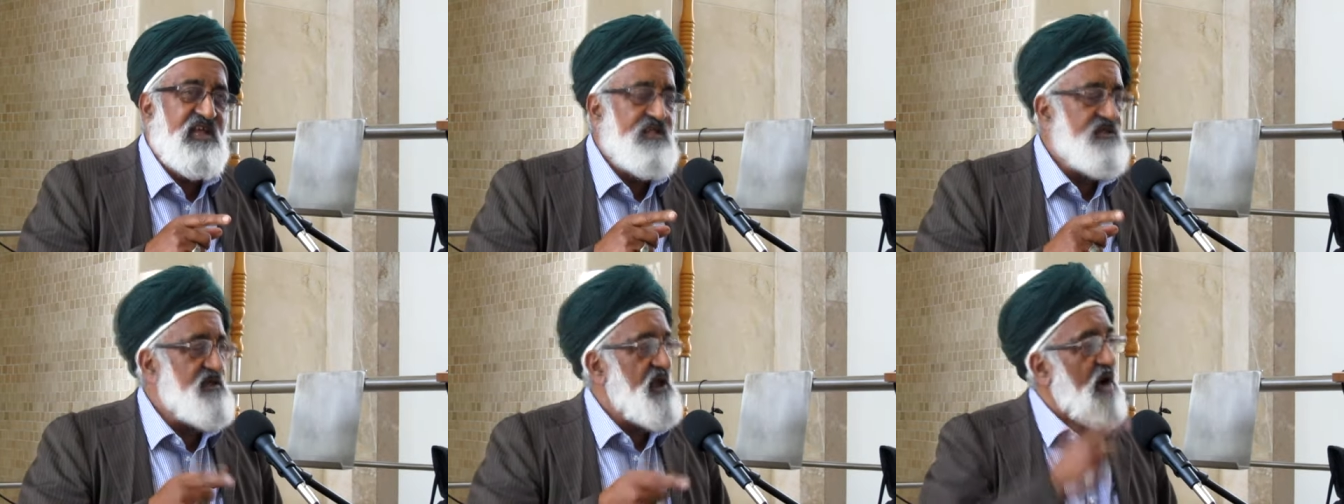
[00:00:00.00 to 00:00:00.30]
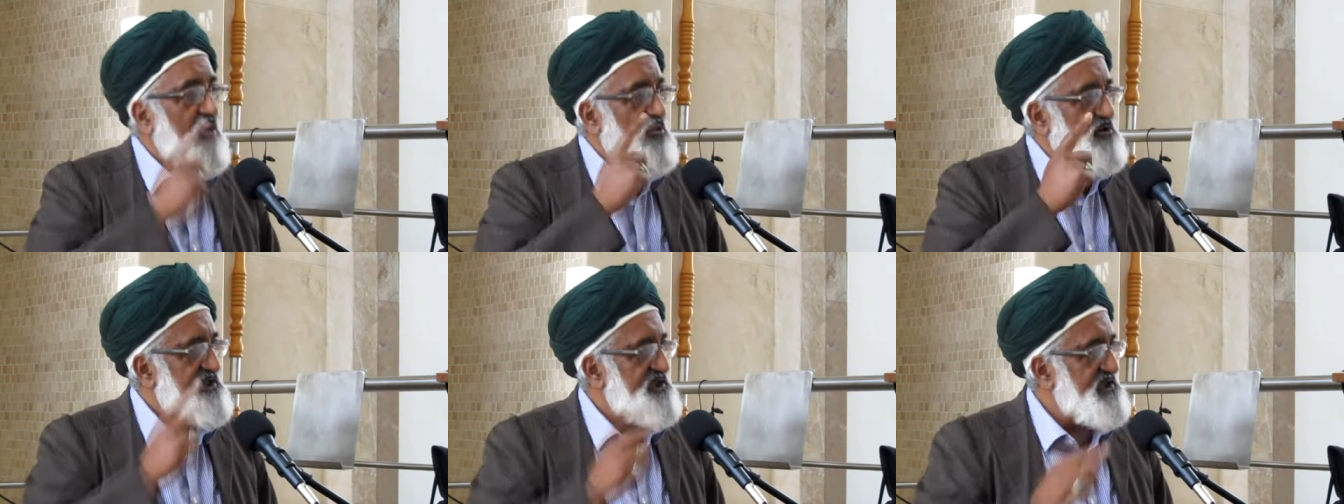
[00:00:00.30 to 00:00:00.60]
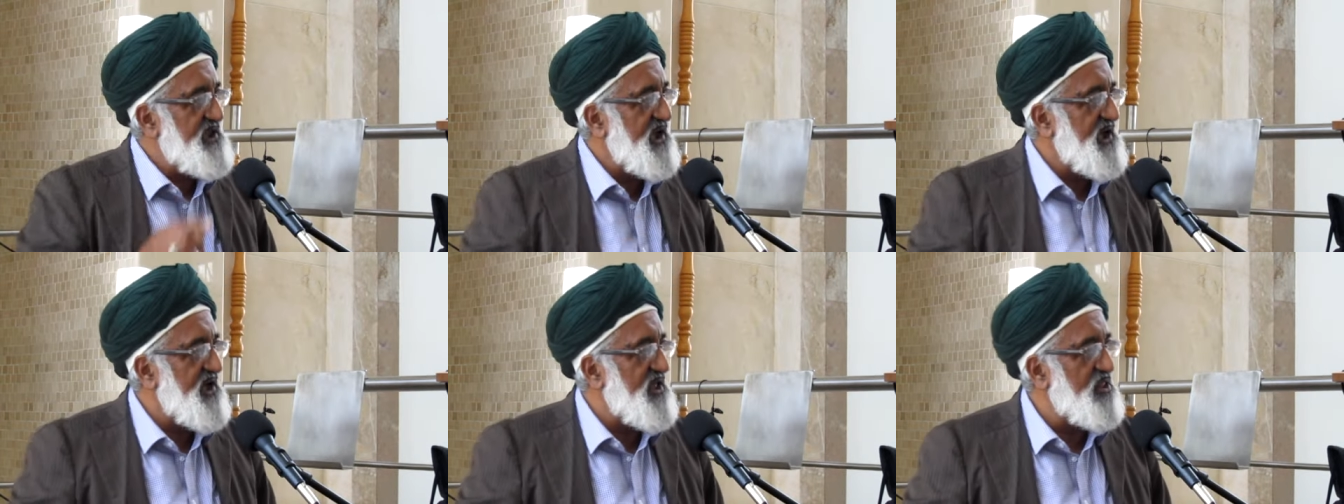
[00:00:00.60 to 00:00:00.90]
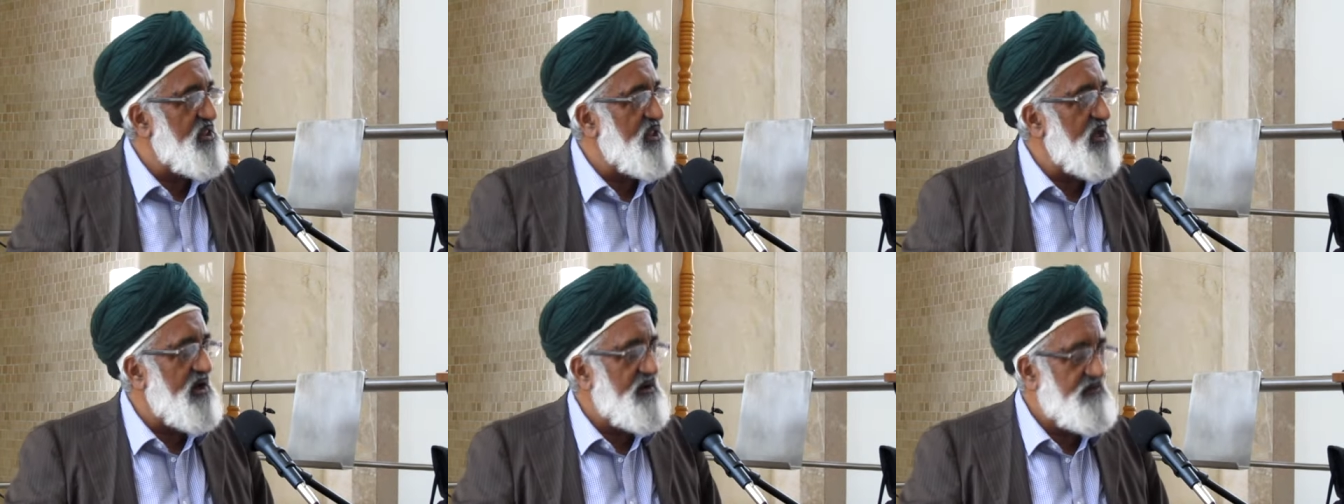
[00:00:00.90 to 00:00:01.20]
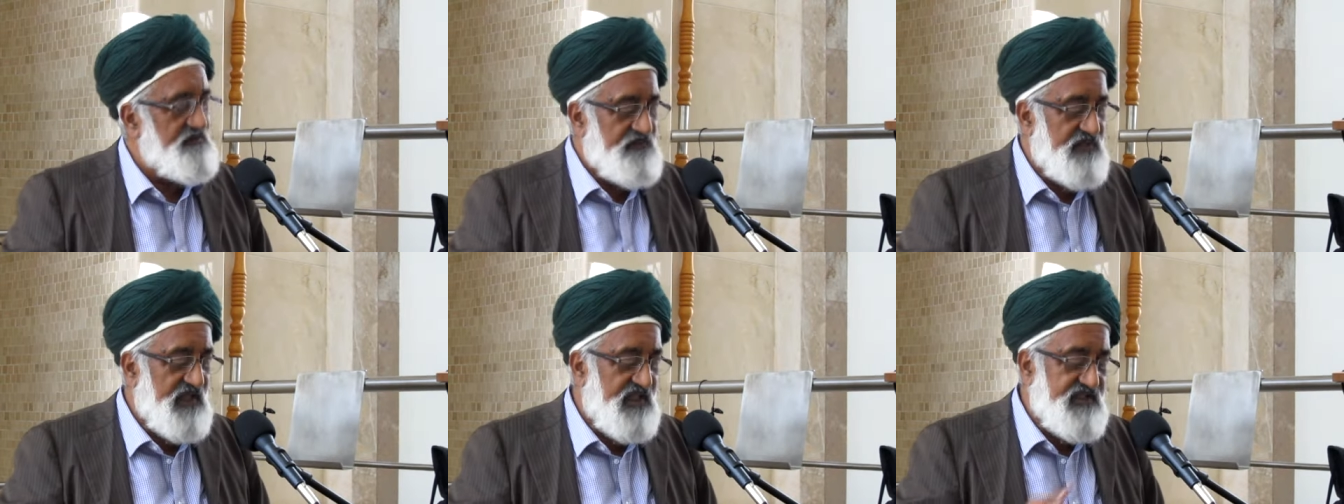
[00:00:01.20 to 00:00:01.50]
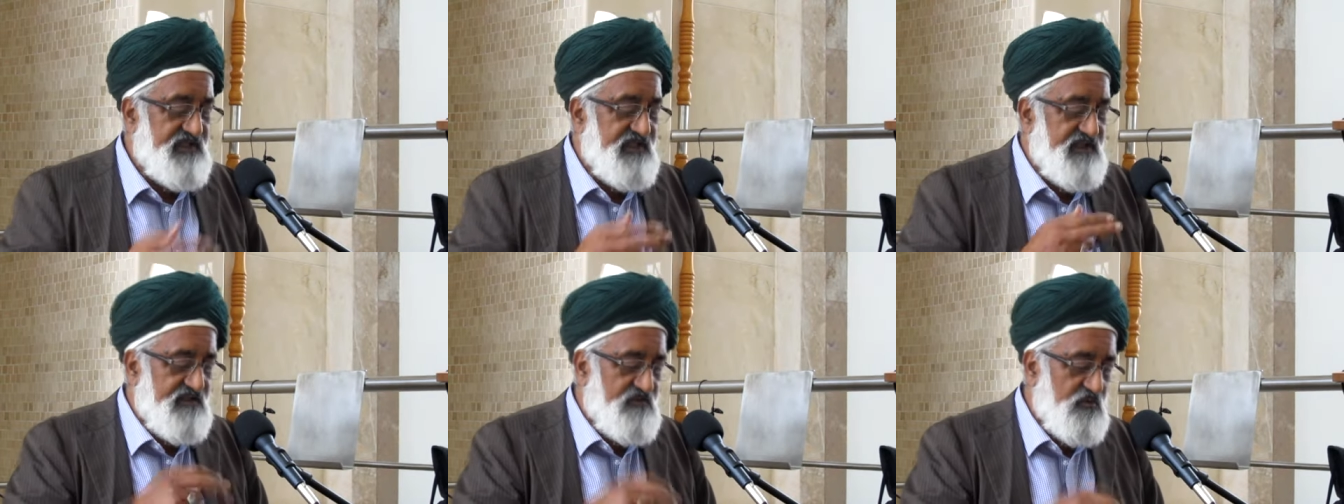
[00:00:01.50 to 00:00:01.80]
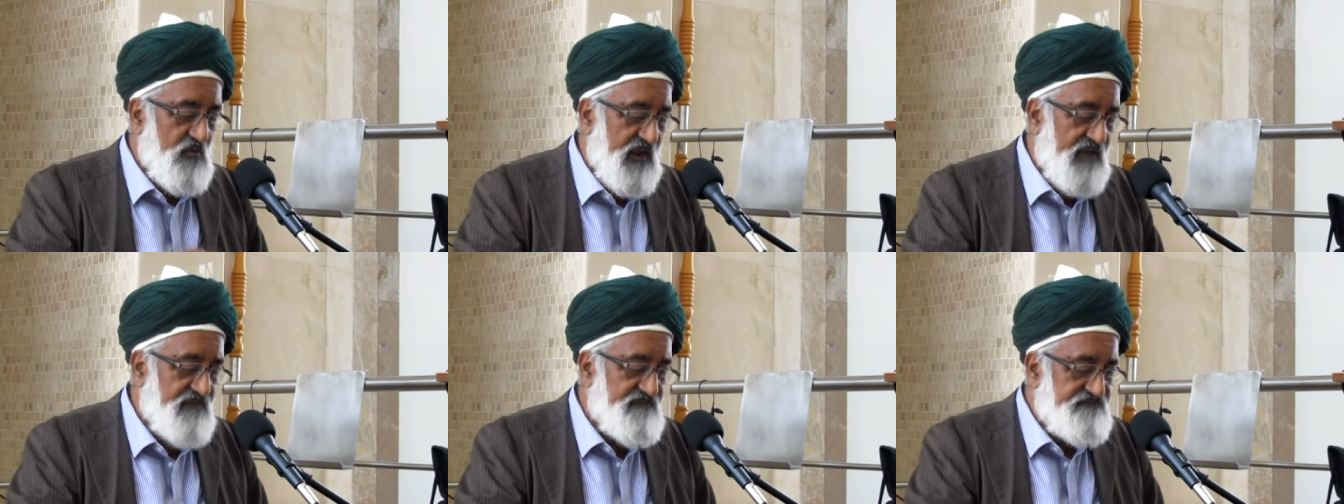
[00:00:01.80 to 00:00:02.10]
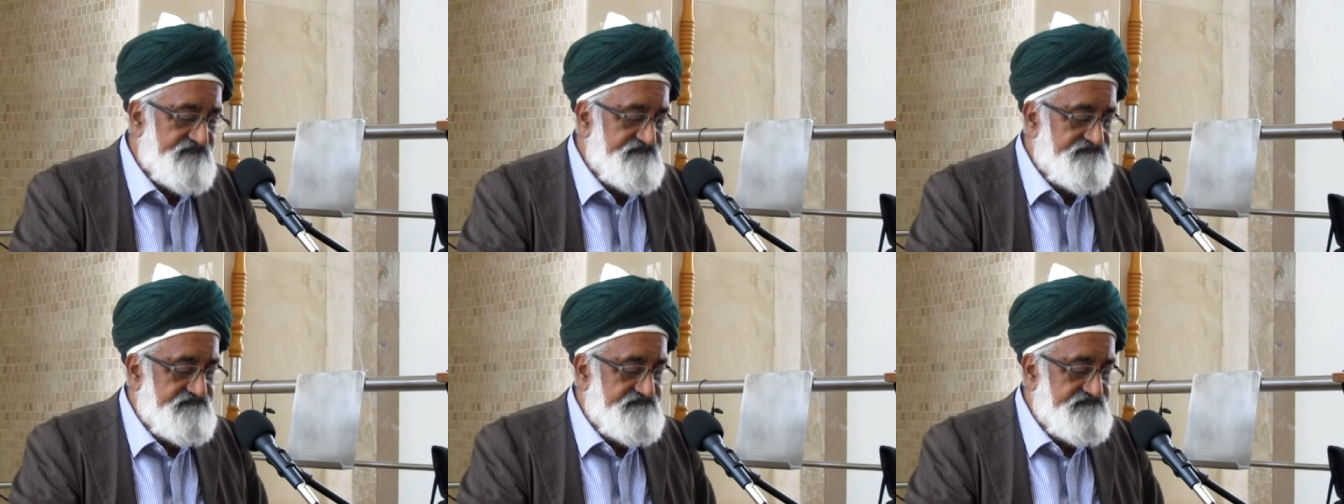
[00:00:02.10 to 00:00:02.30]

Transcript: the awliya Allah. And here's one.